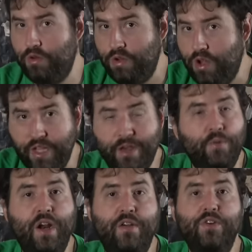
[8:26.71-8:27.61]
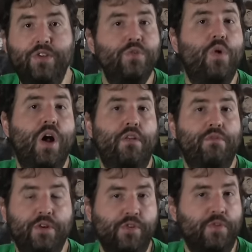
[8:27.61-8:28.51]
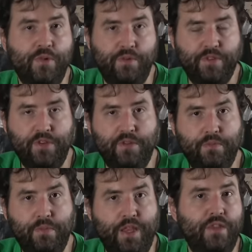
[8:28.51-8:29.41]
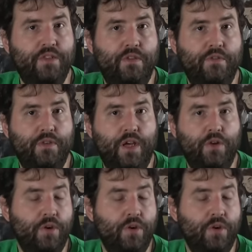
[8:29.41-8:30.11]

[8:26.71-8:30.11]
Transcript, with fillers: calling it whatever you want for your own personal methods of uh,